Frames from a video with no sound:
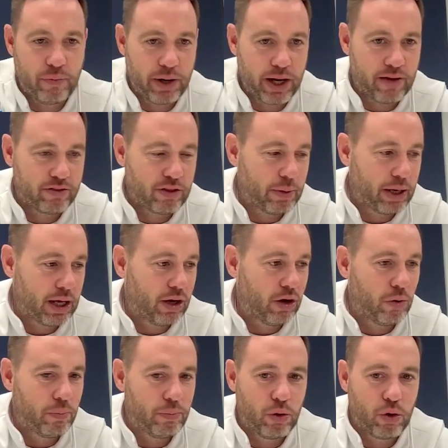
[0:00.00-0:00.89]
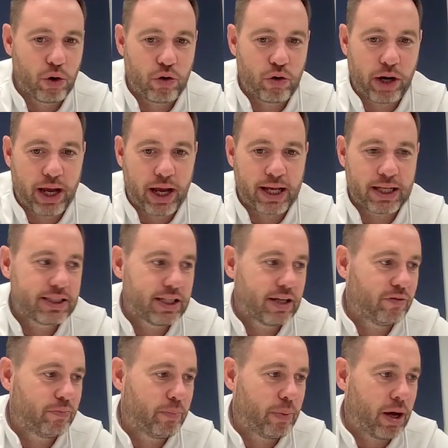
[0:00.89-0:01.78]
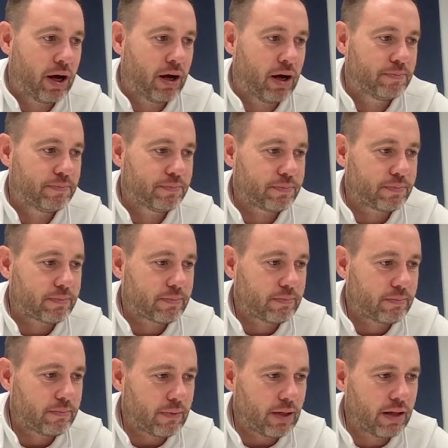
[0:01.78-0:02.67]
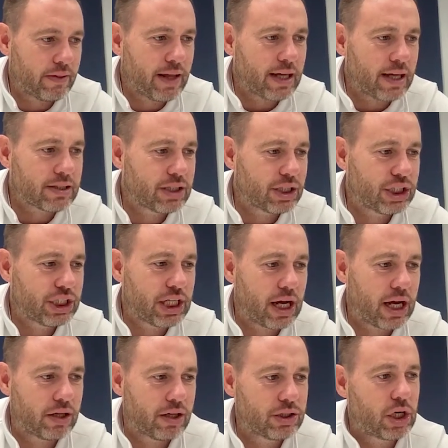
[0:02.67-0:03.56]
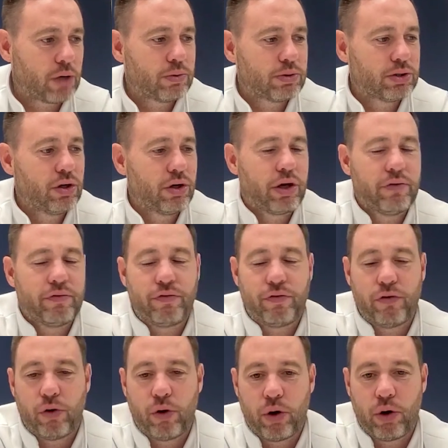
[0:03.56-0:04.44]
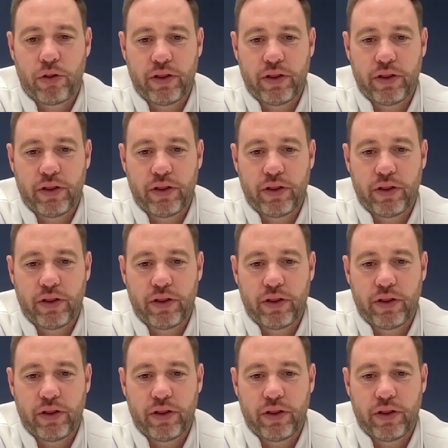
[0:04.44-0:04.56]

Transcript: We have to be a lot more creative, but that's the challenge I was looking for.